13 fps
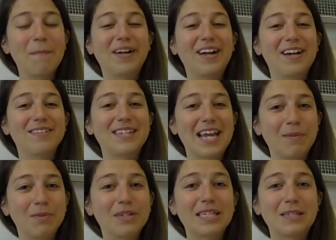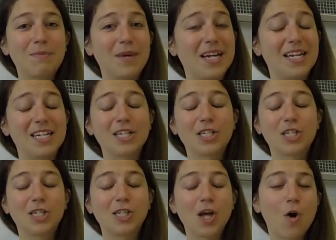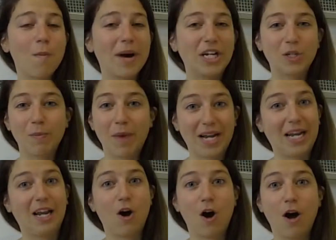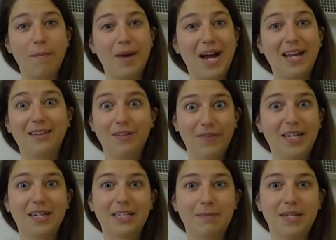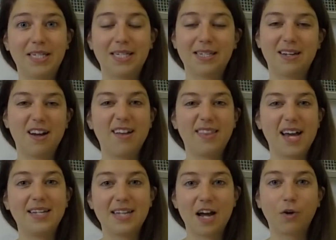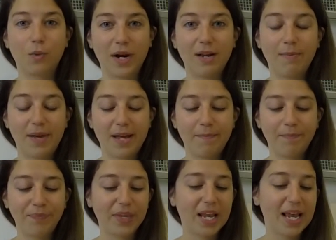but I was able to save so much money on my living expenses and got that down quite a bit.